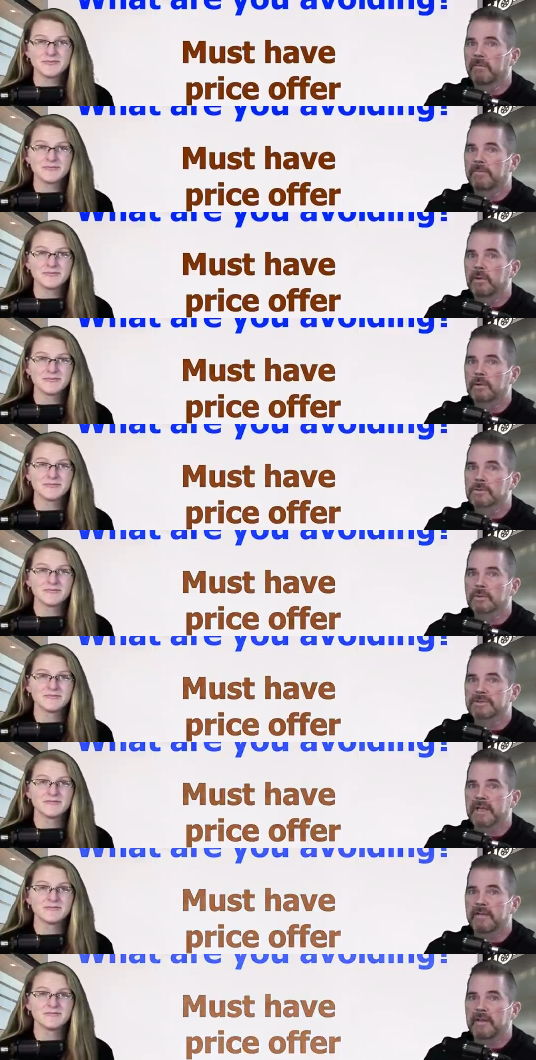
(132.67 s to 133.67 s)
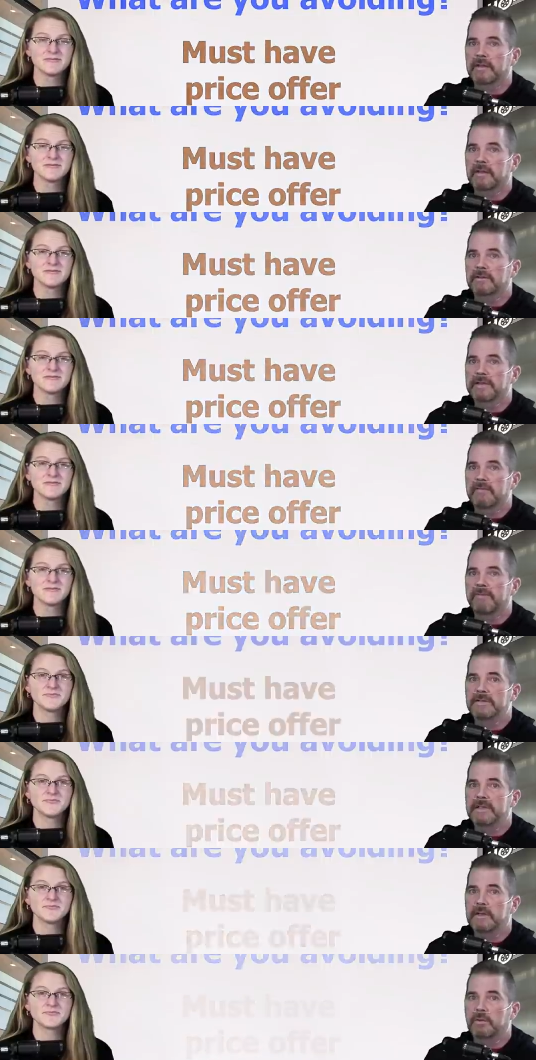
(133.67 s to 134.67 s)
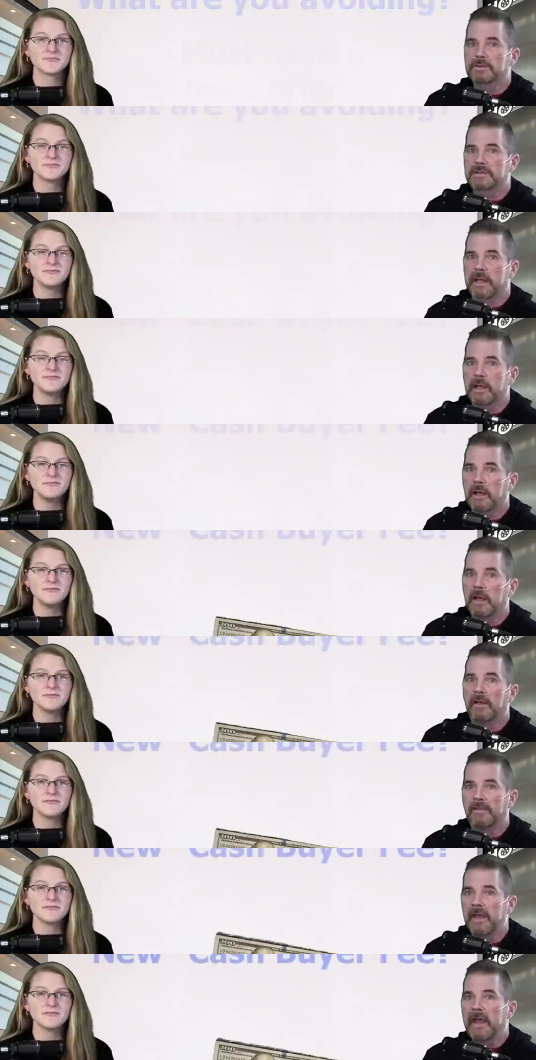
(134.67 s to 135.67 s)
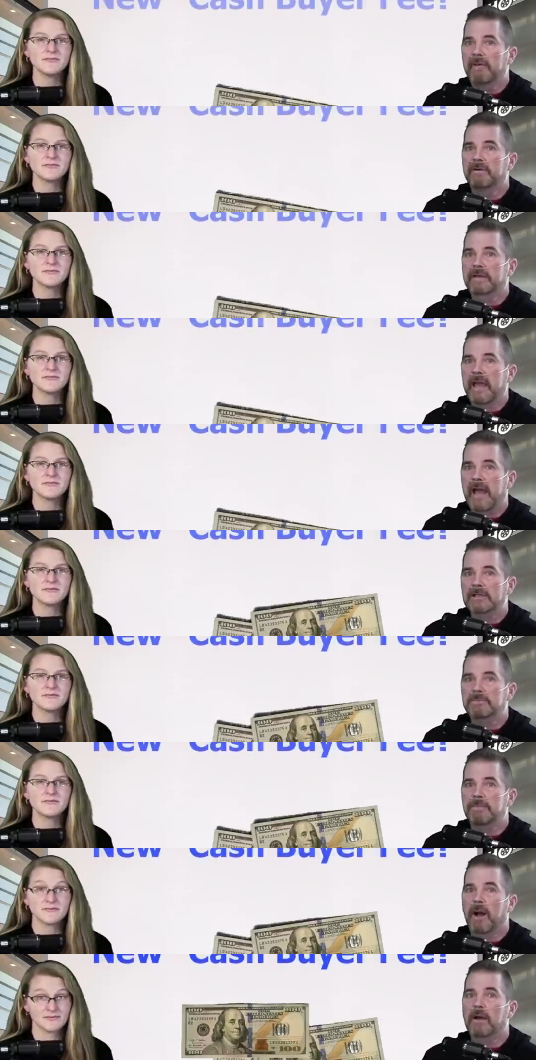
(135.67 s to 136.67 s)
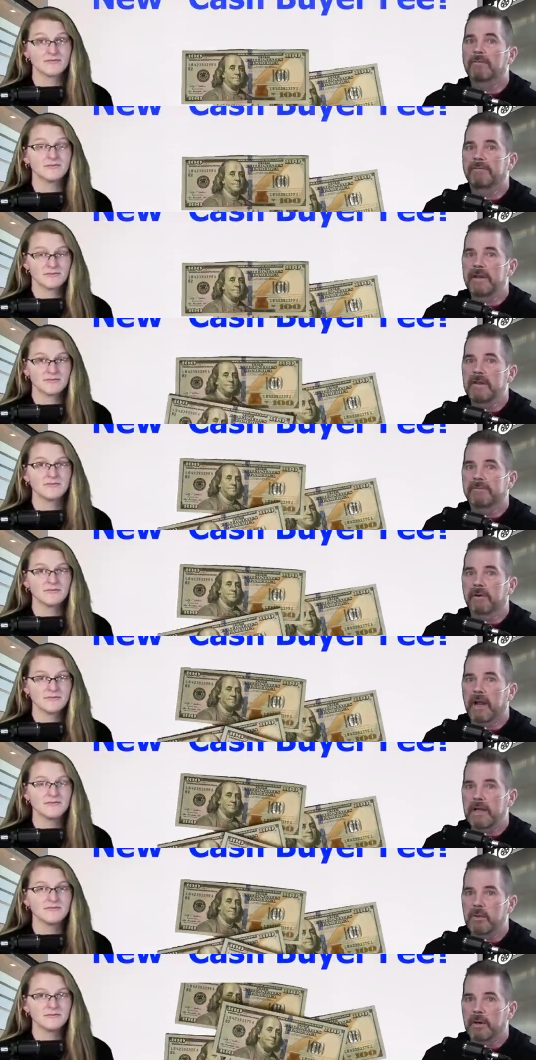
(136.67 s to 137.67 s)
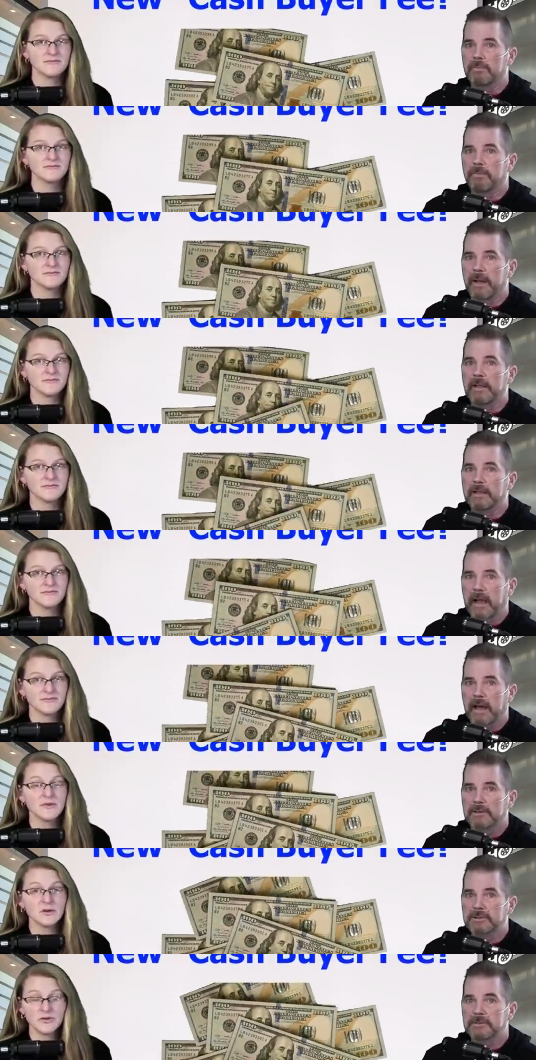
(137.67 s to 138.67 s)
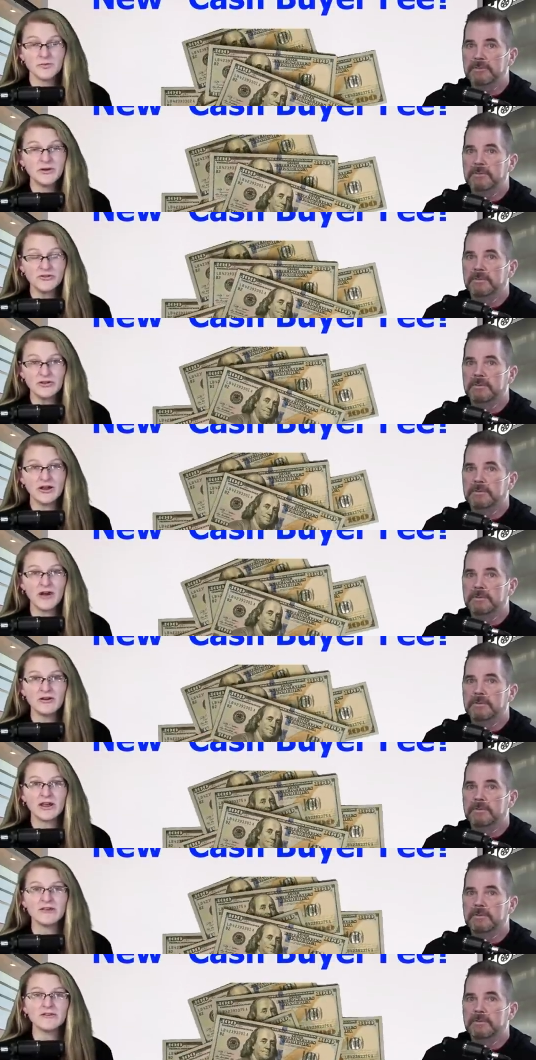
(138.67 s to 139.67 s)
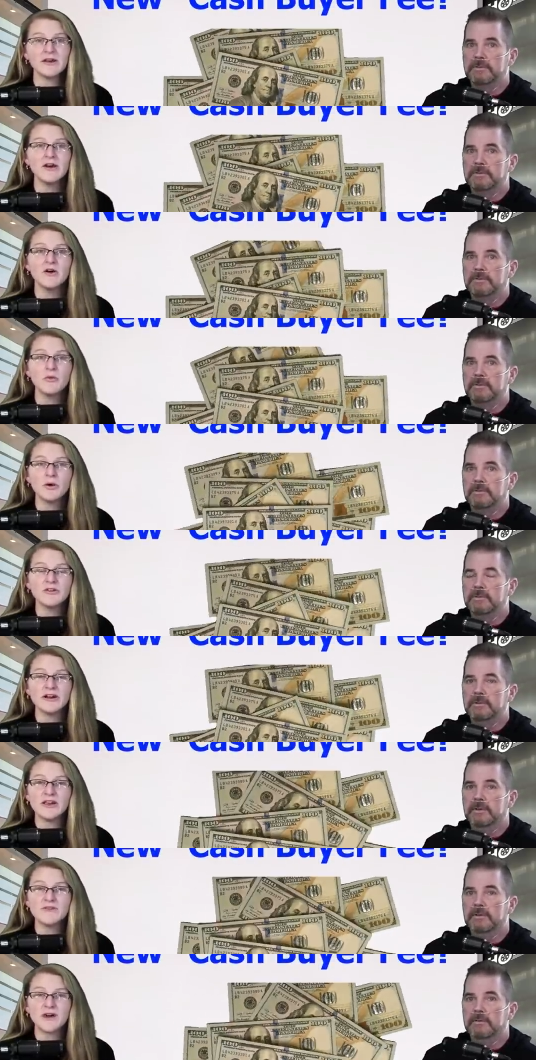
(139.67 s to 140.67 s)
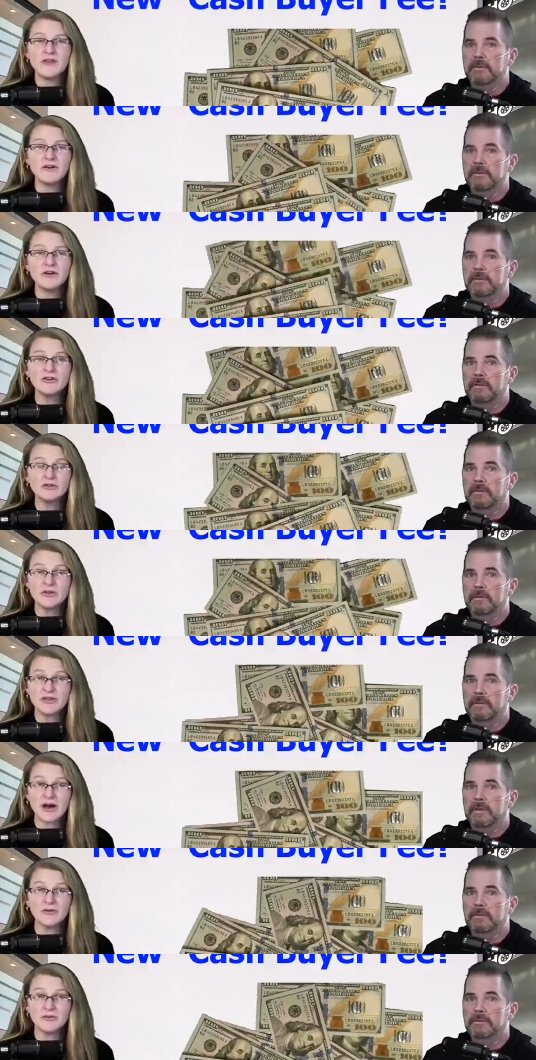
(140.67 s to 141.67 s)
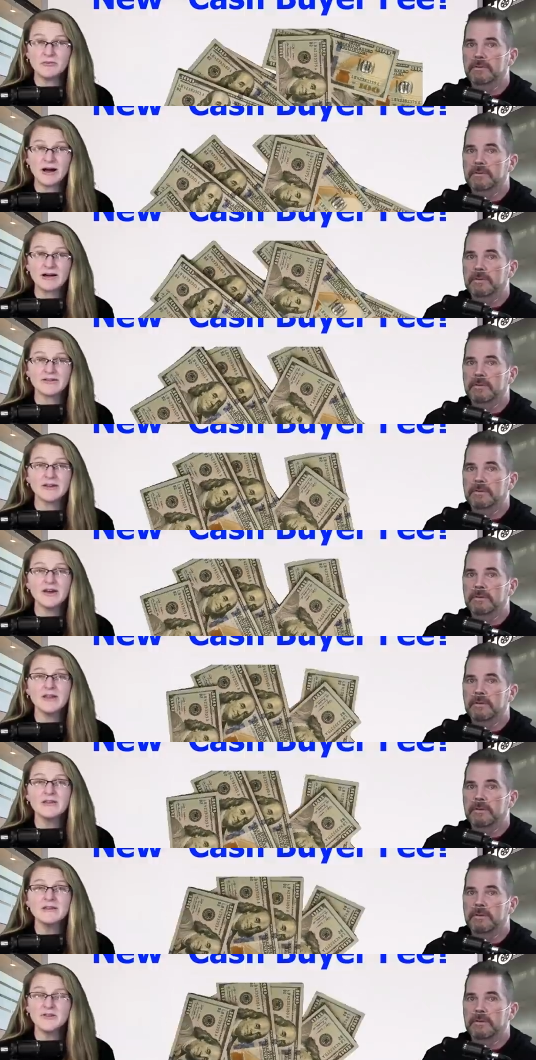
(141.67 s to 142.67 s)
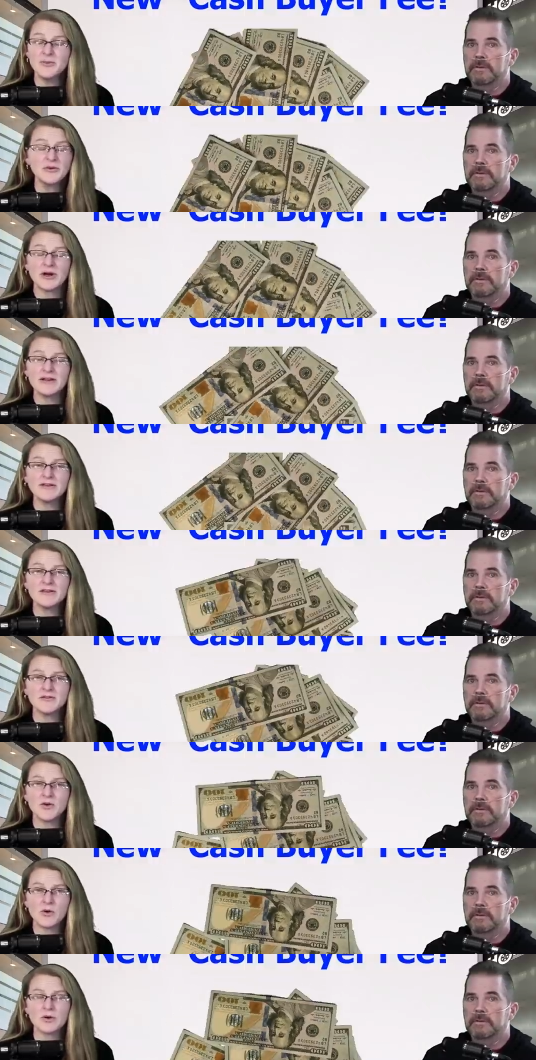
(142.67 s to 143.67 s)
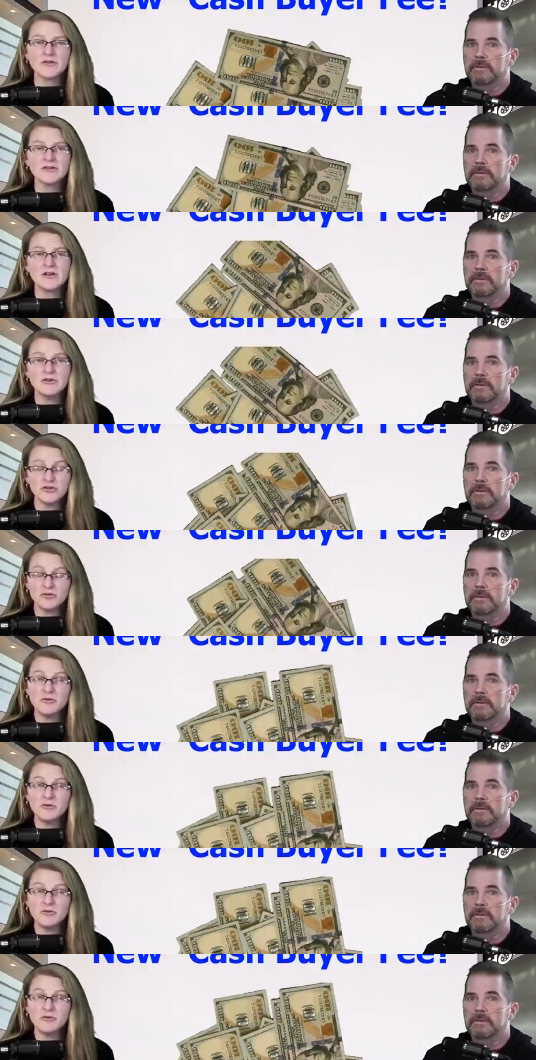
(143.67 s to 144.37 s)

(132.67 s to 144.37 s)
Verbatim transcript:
Speaker 1: our viewers will say that dealers they visited will say they have a cash buyer fee for anyone paying cash.
Speaker 2: Especially nowadays. We're talking 500 to 1000 bucks. And that's pure nonsense, of course, and you should